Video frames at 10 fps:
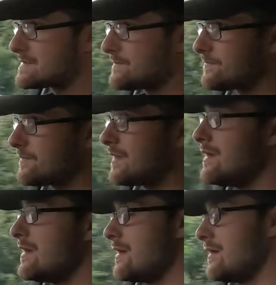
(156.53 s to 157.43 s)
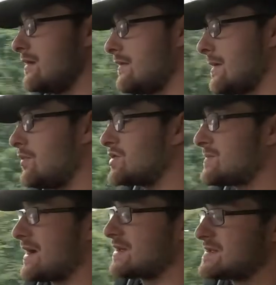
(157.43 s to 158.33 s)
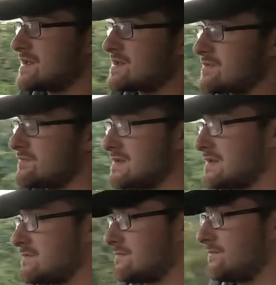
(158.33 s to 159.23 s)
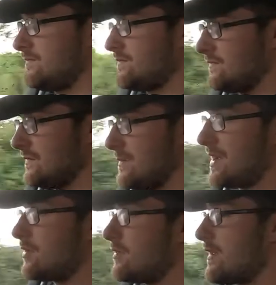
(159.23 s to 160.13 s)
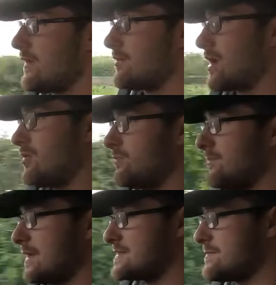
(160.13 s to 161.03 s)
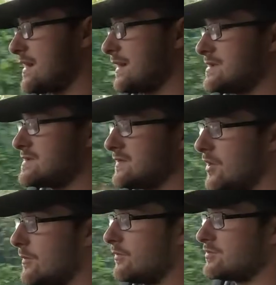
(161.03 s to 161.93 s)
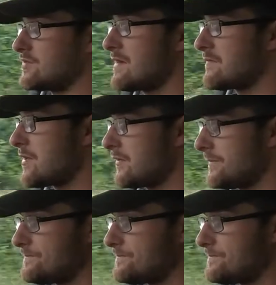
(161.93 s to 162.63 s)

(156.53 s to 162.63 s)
And push back to the middle, and then it'll go back into normal driving mode.